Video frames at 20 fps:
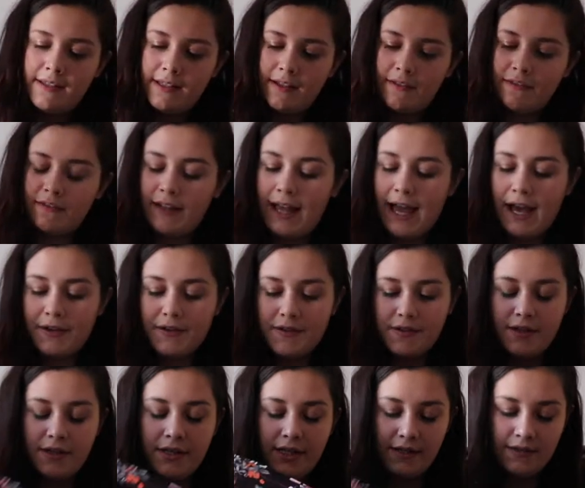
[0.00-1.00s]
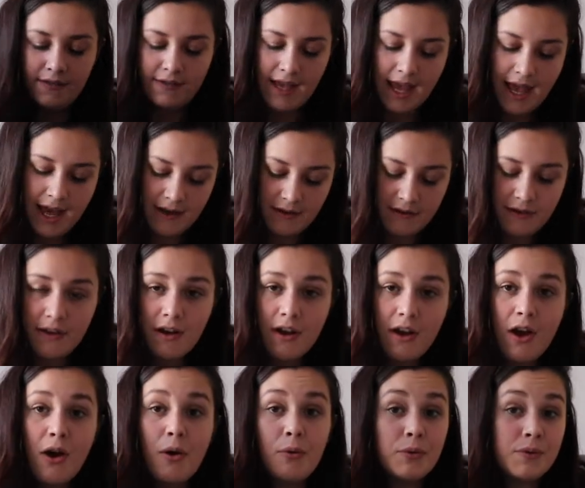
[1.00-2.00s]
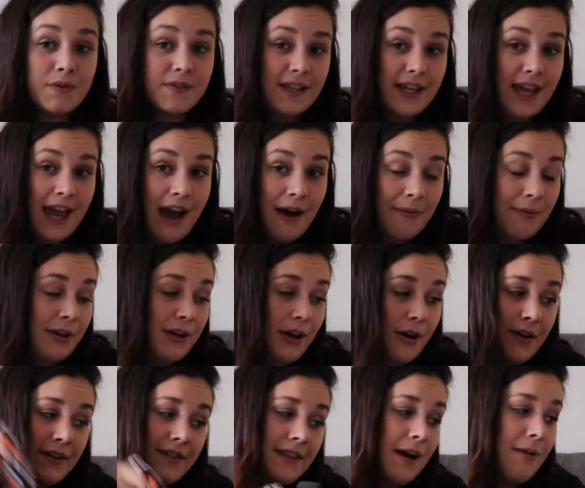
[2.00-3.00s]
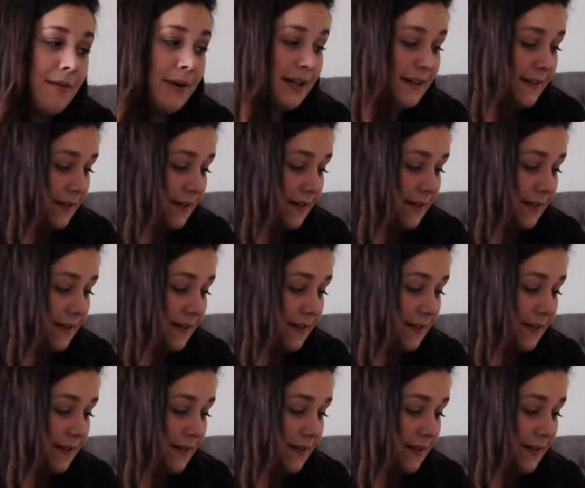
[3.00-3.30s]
and the flowers on this, and we'll see how we go with that one